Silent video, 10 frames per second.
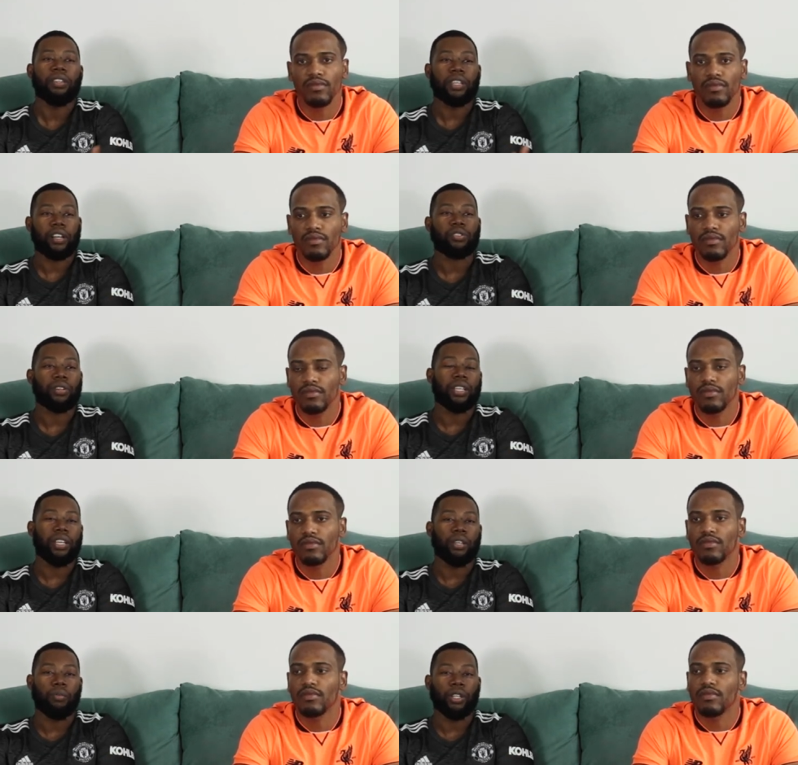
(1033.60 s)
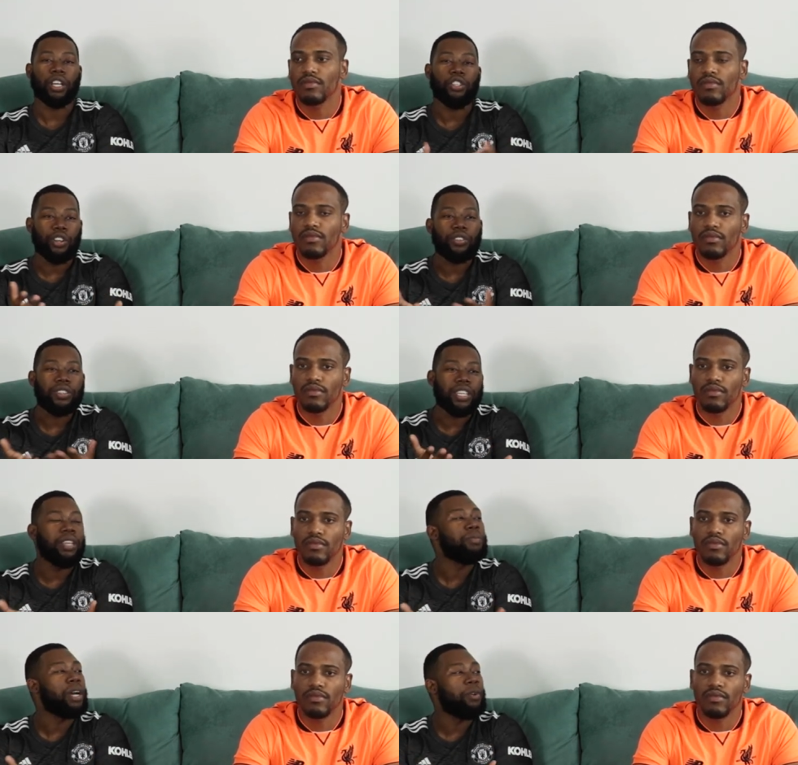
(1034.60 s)
Speaker 1: is actually ill. But it just
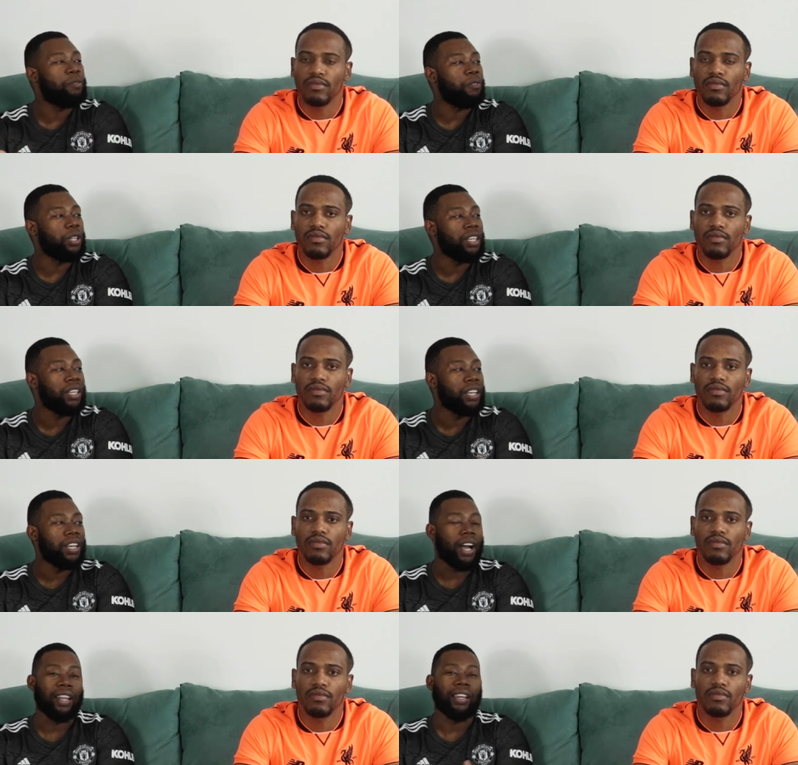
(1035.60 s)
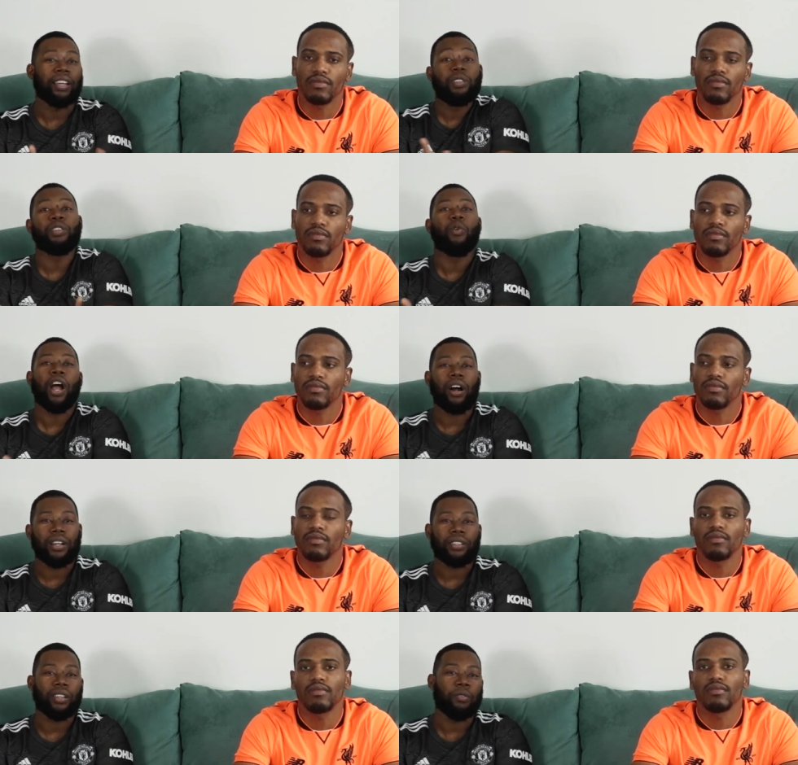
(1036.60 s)
seemed a bit funny. And I can see why
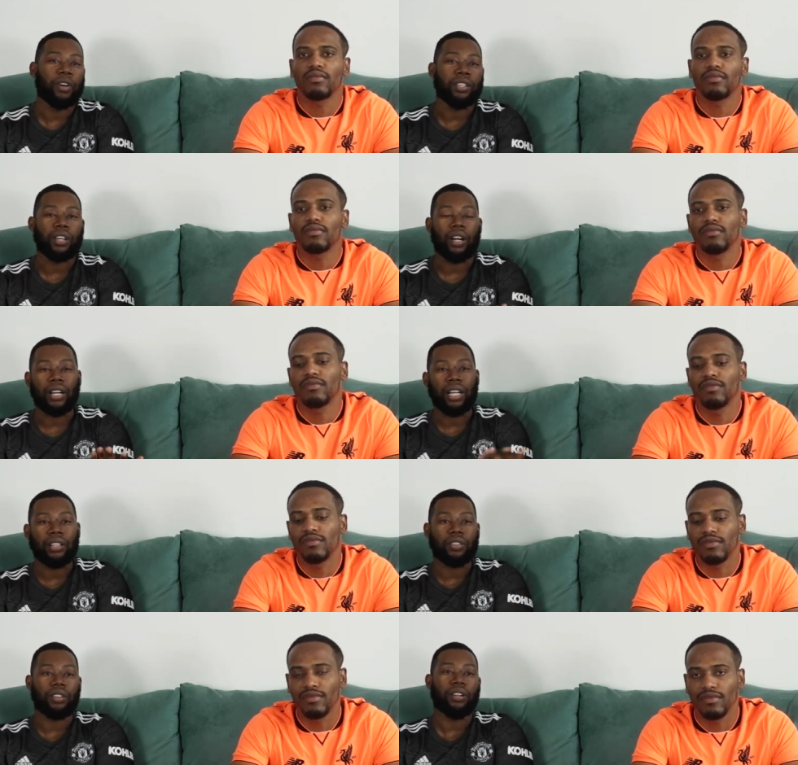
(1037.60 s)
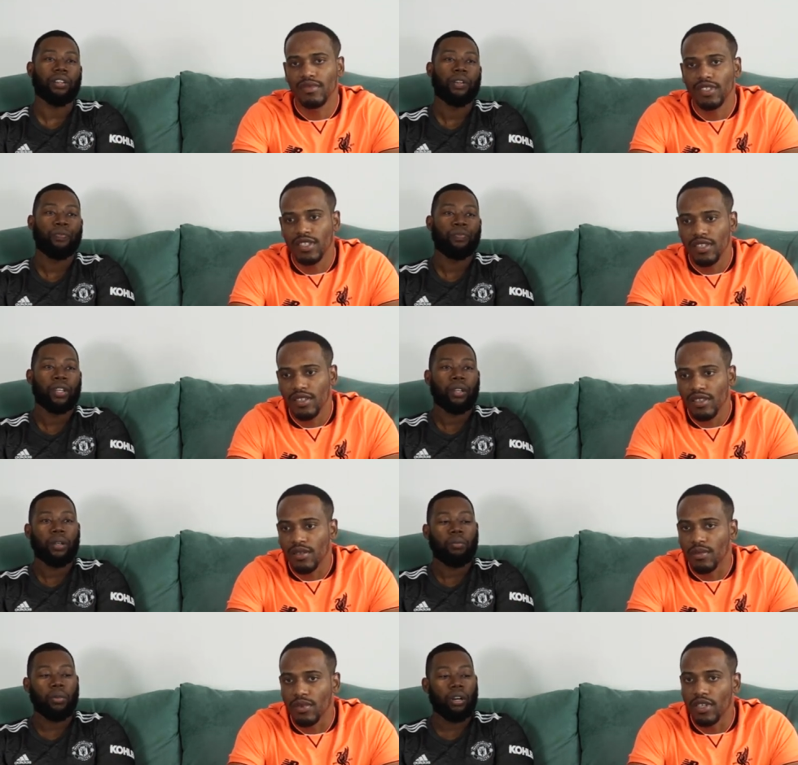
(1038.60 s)
Arsenal fans are concerned.
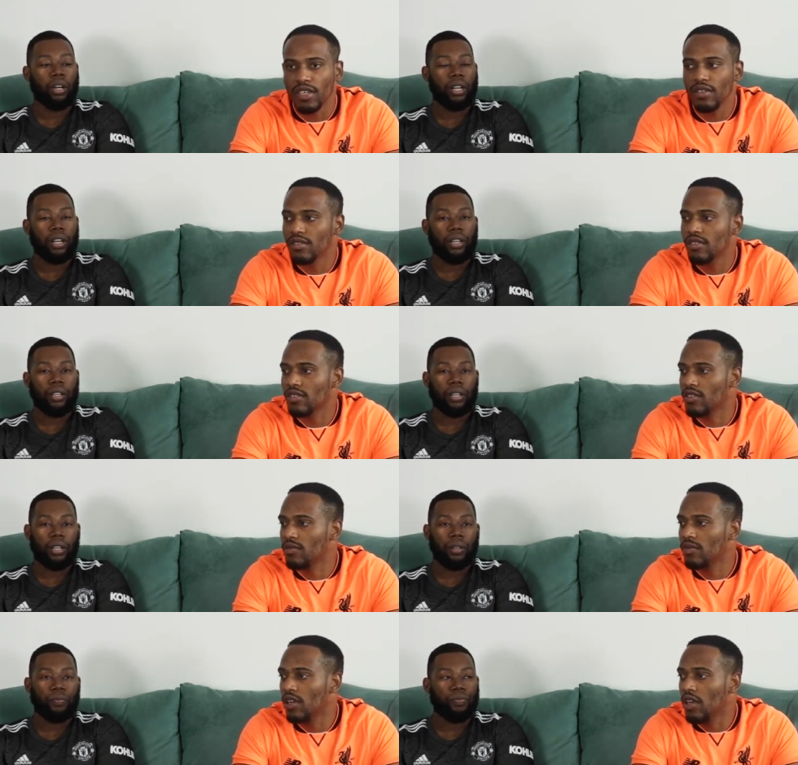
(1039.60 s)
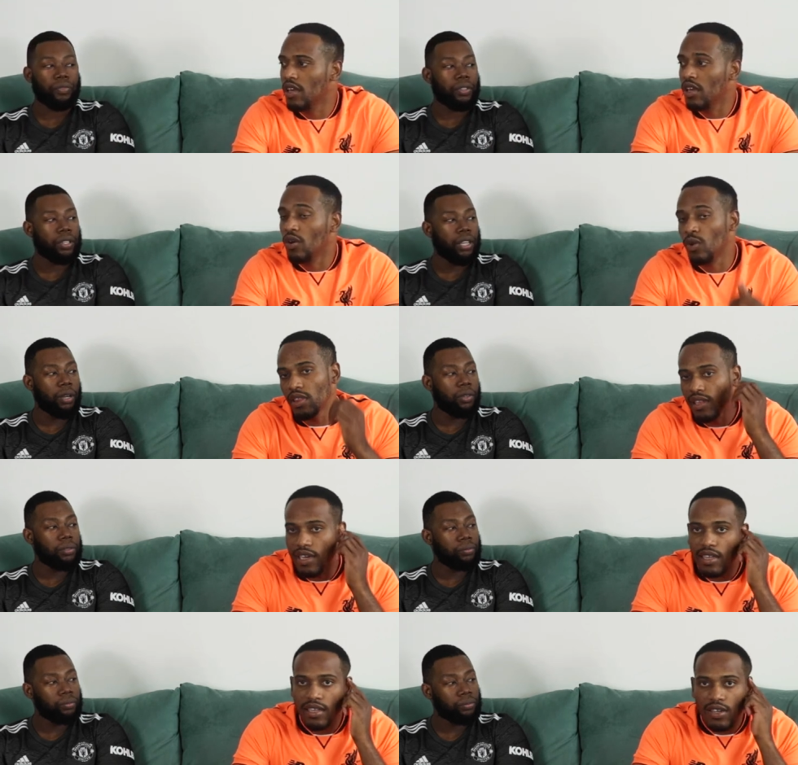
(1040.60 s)
Speaker 2: But
Speaker 1: so
Speaker 2: with
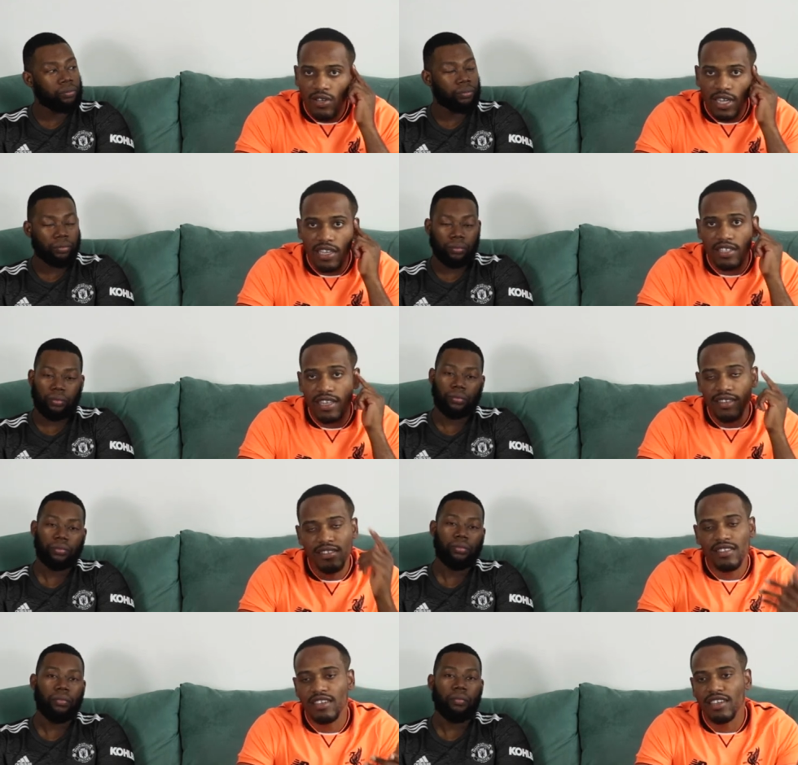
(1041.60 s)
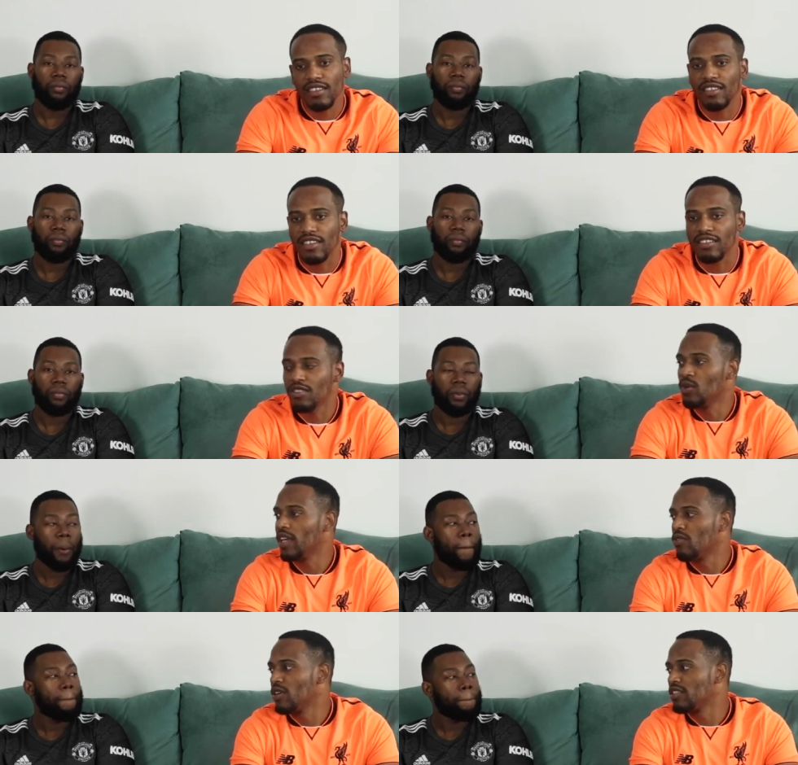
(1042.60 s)
that, cool guys, that's the
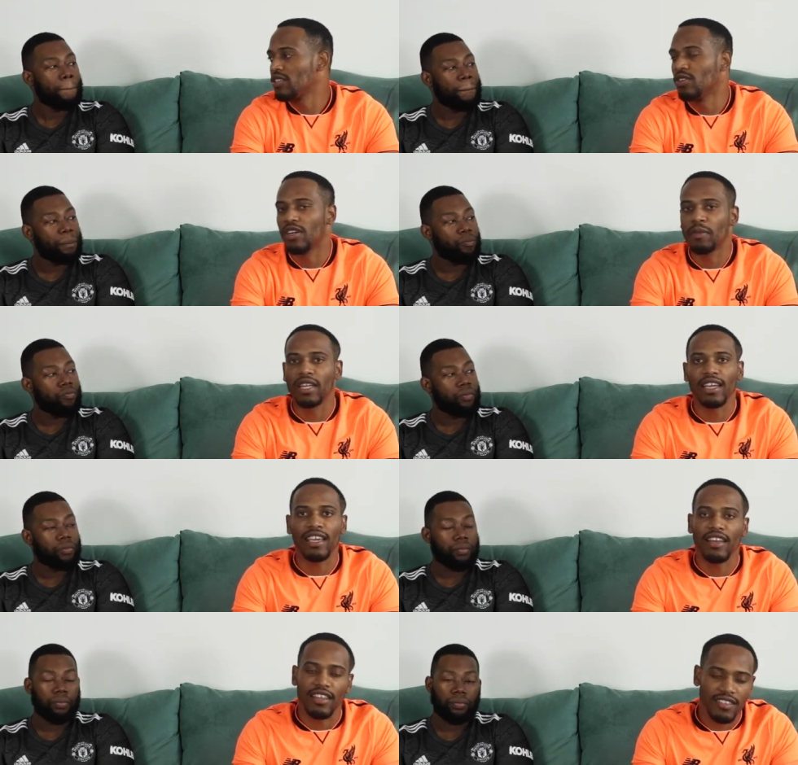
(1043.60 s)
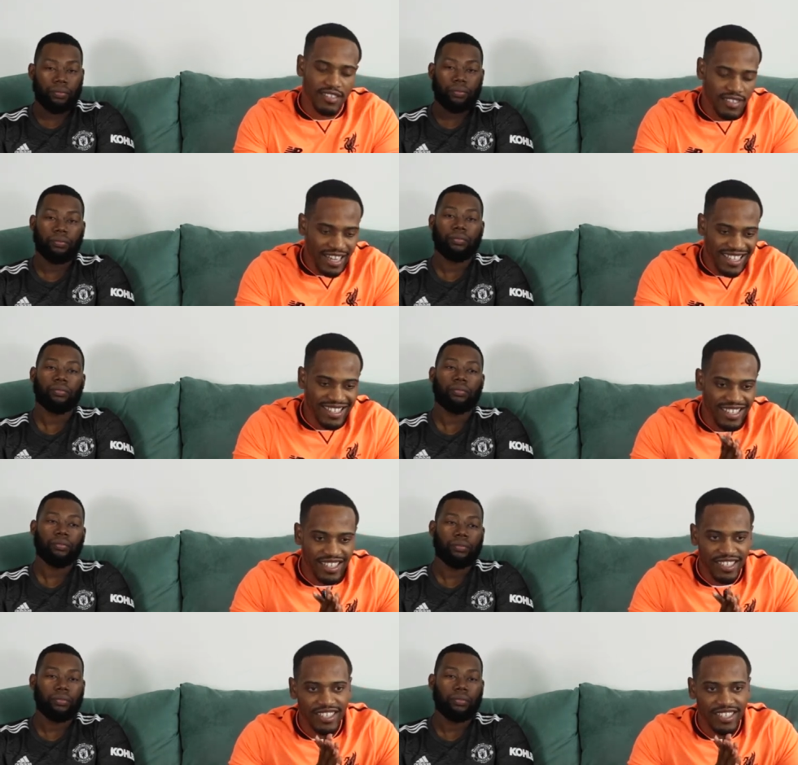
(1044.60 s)
week one show. I mean, again, excited